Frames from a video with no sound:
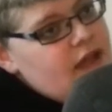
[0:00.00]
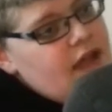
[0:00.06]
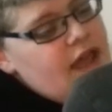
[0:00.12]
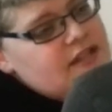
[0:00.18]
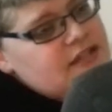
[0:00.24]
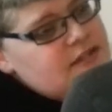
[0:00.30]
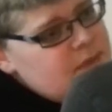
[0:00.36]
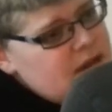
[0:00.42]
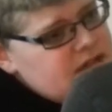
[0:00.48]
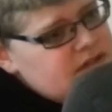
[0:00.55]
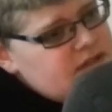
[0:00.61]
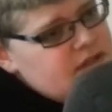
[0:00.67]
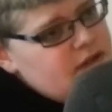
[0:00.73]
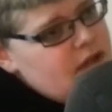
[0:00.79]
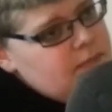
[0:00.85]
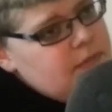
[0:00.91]
And
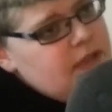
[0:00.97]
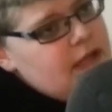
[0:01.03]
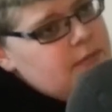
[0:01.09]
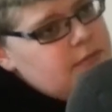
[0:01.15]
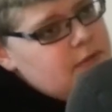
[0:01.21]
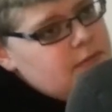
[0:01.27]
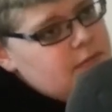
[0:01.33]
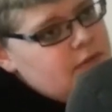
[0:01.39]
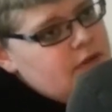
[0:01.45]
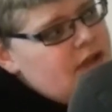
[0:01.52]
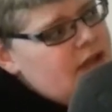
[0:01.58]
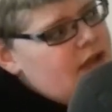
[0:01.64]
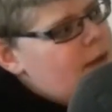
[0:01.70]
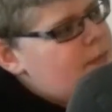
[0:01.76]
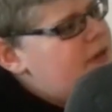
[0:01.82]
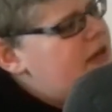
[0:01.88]
especially not black people.
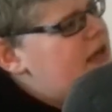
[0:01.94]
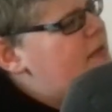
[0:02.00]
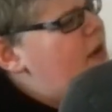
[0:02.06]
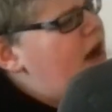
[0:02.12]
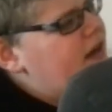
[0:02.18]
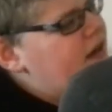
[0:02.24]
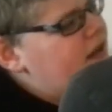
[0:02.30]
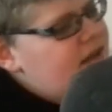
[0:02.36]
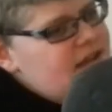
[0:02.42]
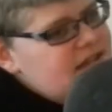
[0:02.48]
I mean, come on!